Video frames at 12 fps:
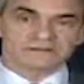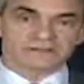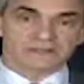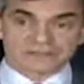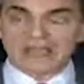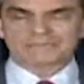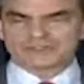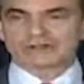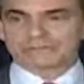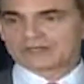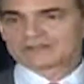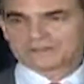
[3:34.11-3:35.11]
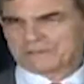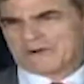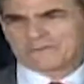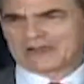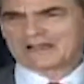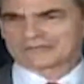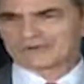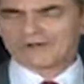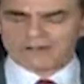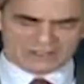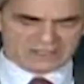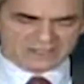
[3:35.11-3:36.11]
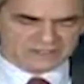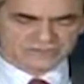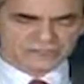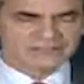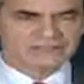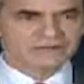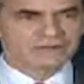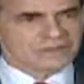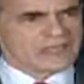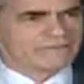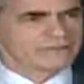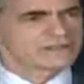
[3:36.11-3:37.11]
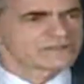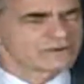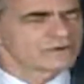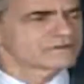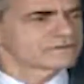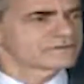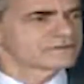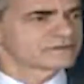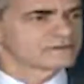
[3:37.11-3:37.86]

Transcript: because I'm chairman of the department after all. She said, who gave you the scores?